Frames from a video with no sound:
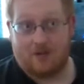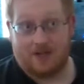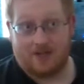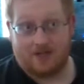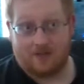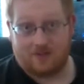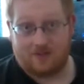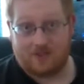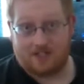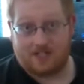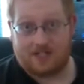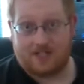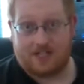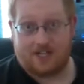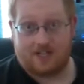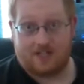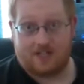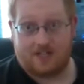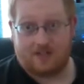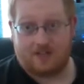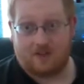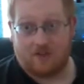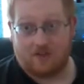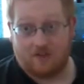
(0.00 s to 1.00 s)
I'd
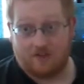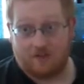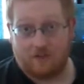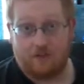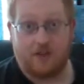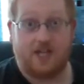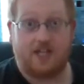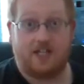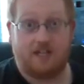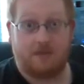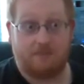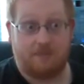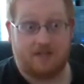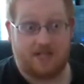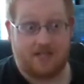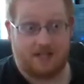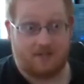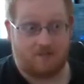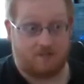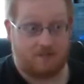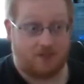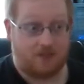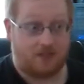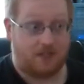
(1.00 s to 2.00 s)
understand sort of where to
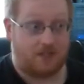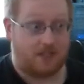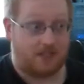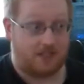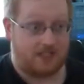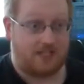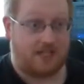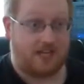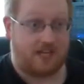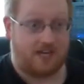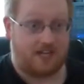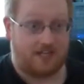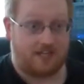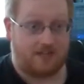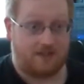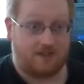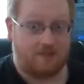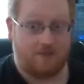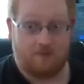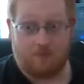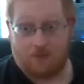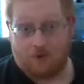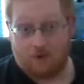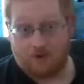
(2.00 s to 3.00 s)
begin with at the start and
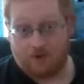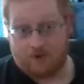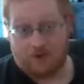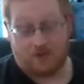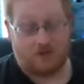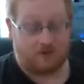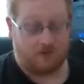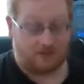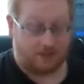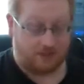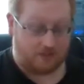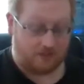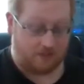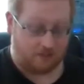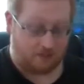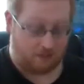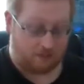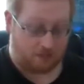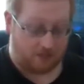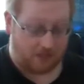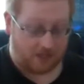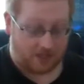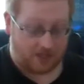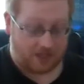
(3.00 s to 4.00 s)
what not to
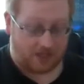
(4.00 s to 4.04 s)
do.